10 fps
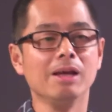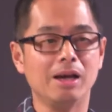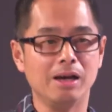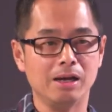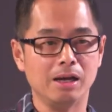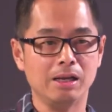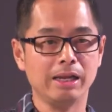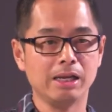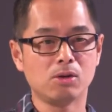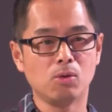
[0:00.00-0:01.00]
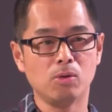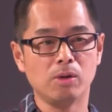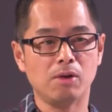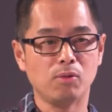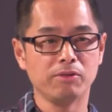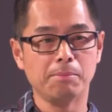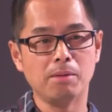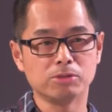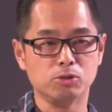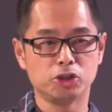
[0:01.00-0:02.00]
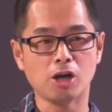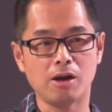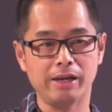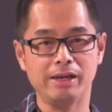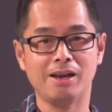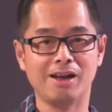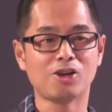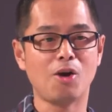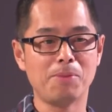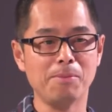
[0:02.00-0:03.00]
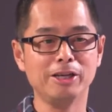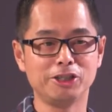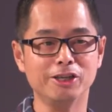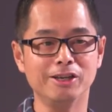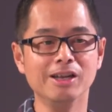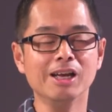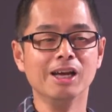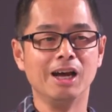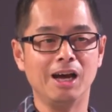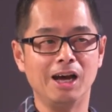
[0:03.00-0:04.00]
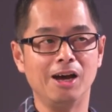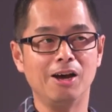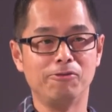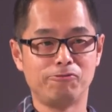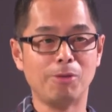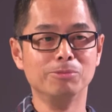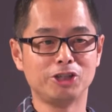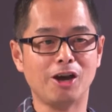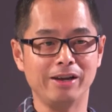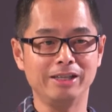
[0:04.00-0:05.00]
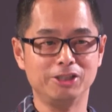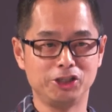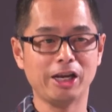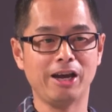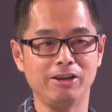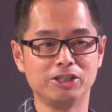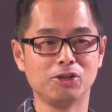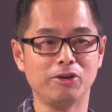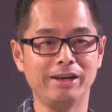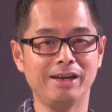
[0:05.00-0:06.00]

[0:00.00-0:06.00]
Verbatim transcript: uh, a lady called, uh, one of the mums called Charlene, and I got permission uh, from Charlene to share her story.